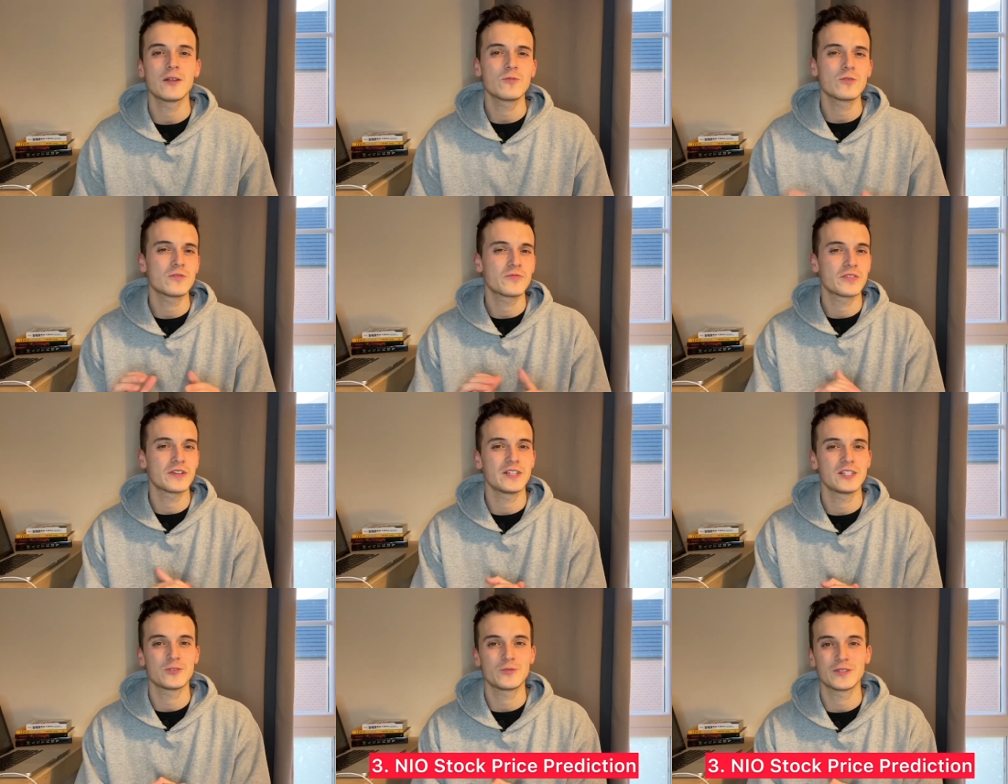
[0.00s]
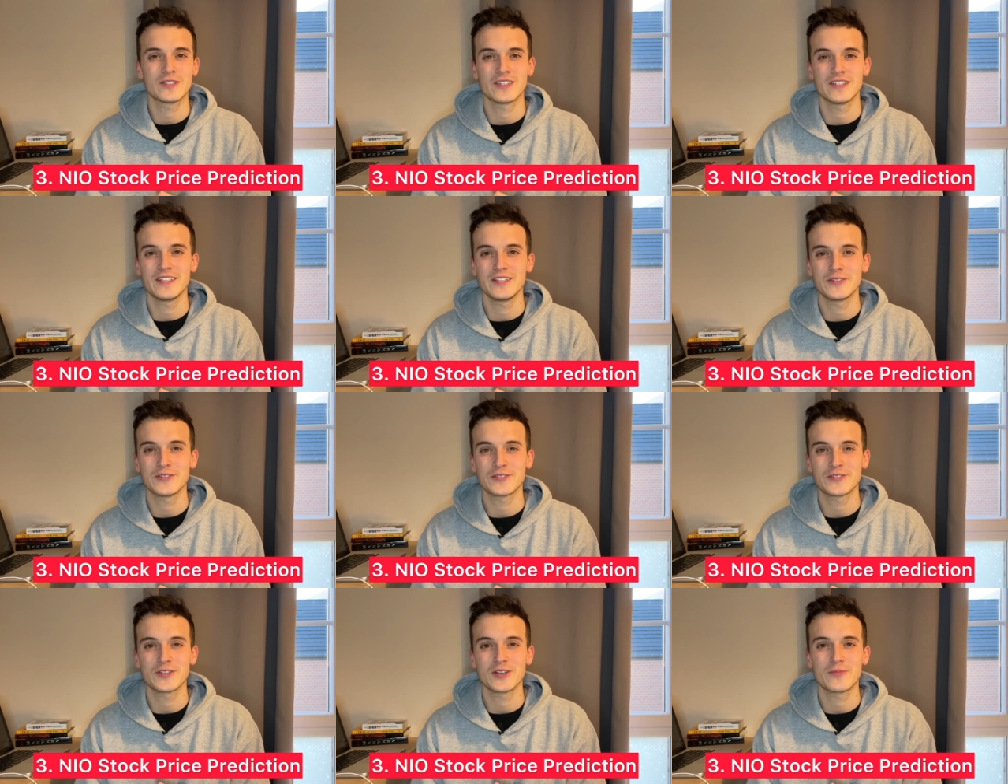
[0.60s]
and we'll finish with the
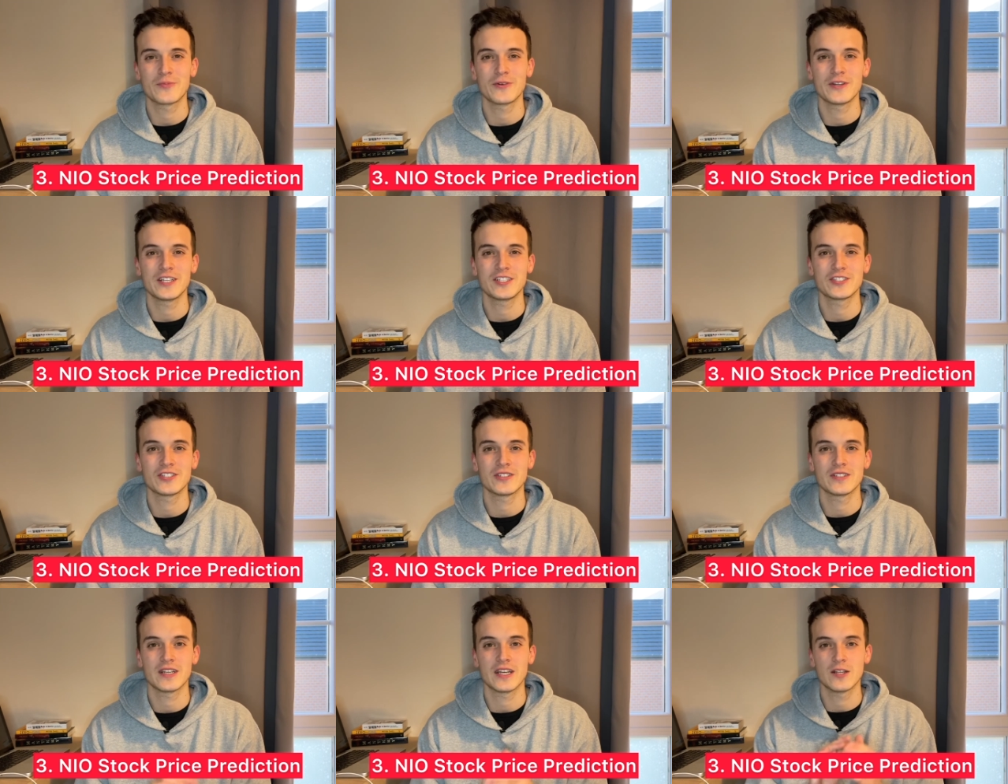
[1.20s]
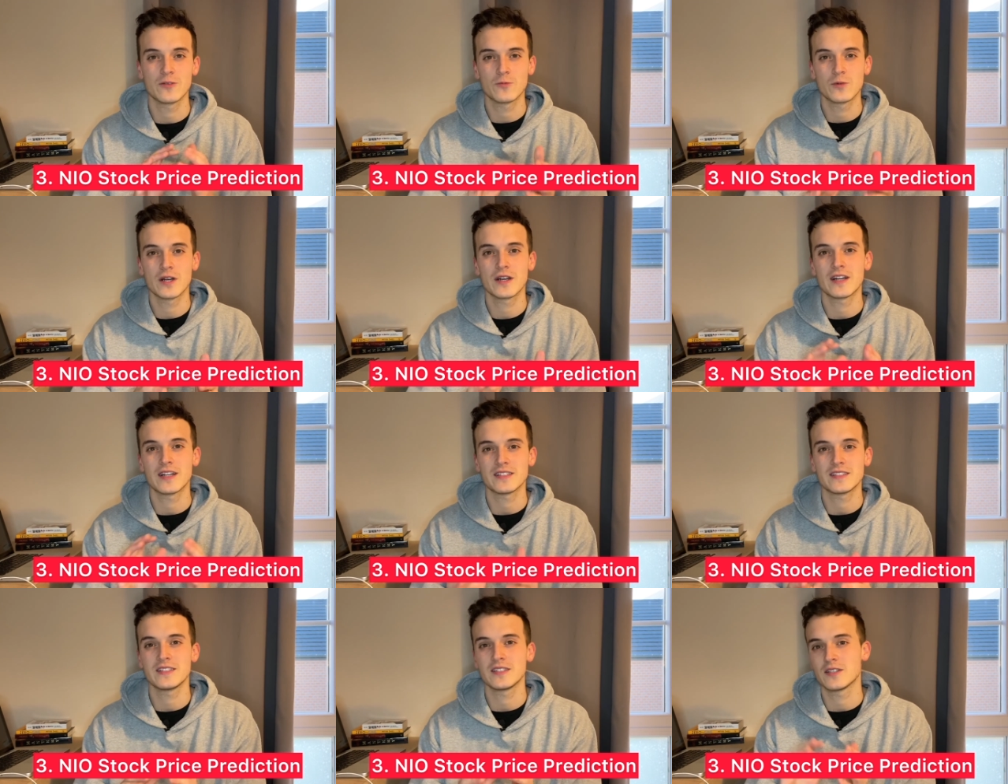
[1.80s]
NIO stock prediction and
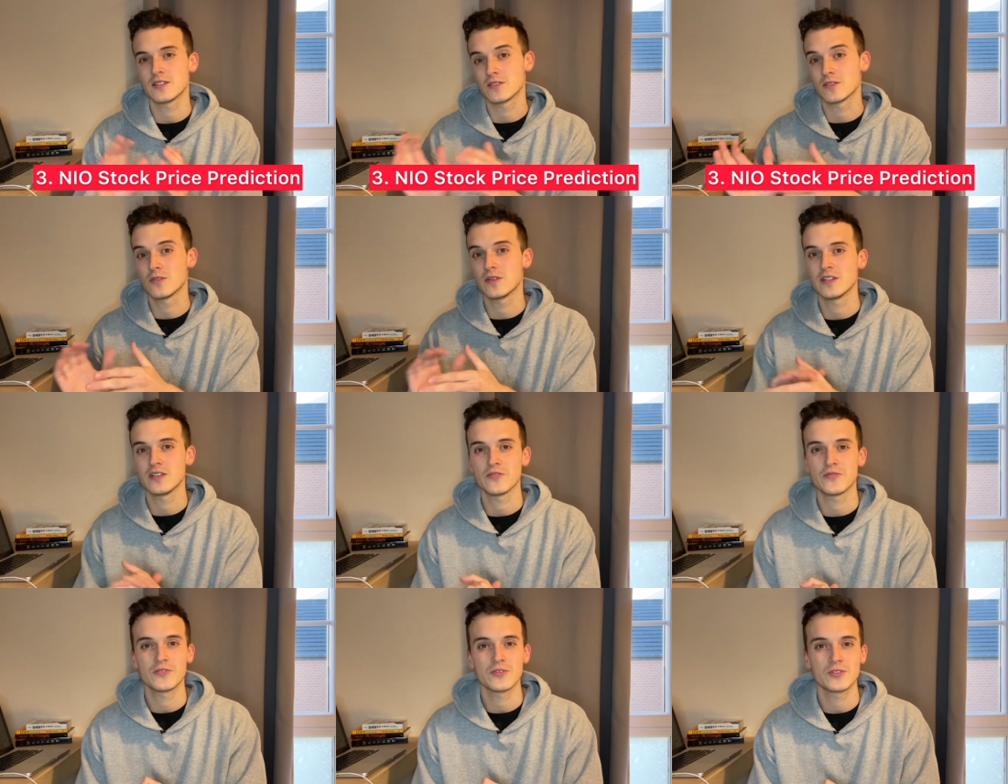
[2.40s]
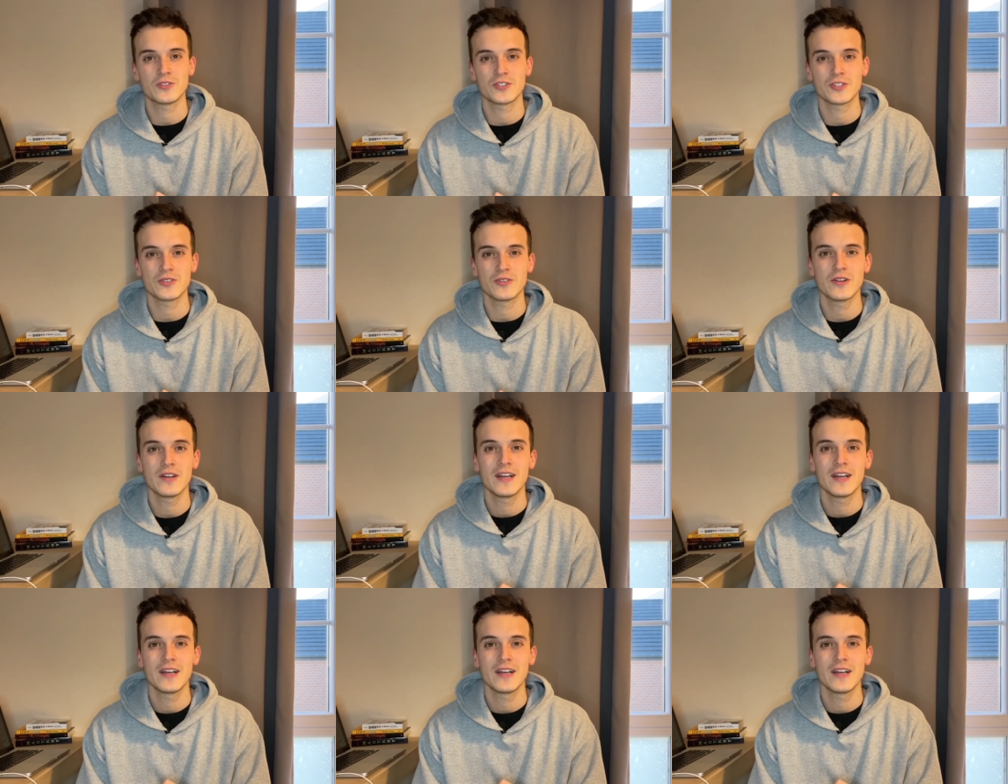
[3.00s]
where I think it will go in the future.